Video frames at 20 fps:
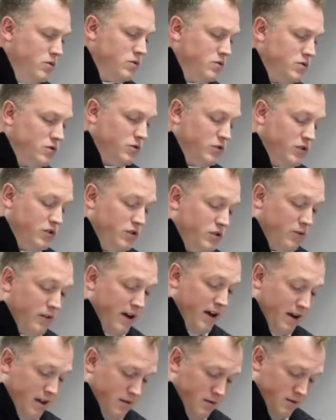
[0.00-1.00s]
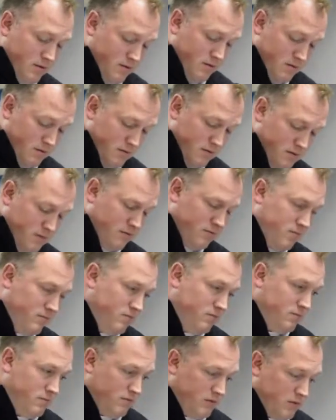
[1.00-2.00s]
So to do that,
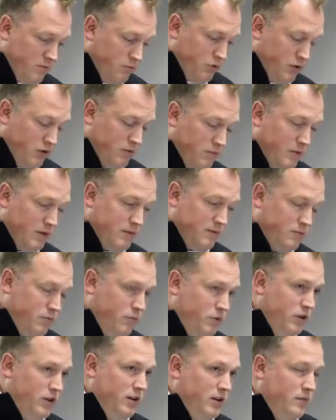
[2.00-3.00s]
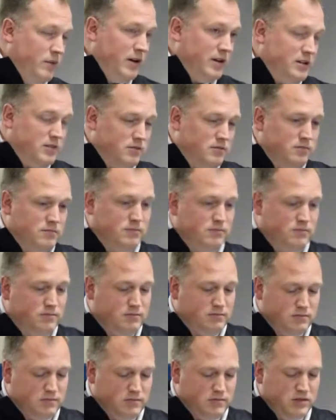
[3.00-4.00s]
point it at the base.
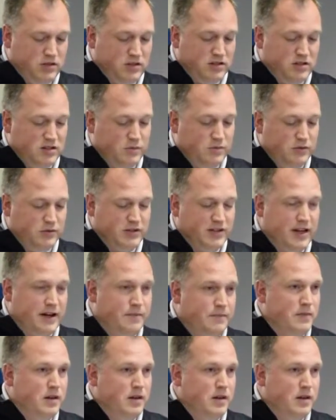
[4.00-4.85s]
Just simple as that.